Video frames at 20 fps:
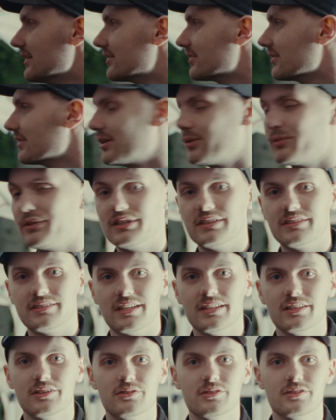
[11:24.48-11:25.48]
So now we
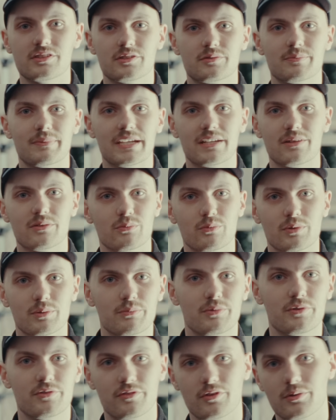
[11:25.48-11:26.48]
decided to just make
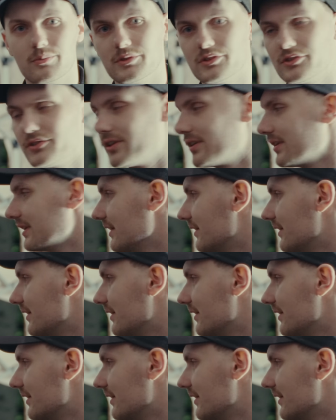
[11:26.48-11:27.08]
one performance shot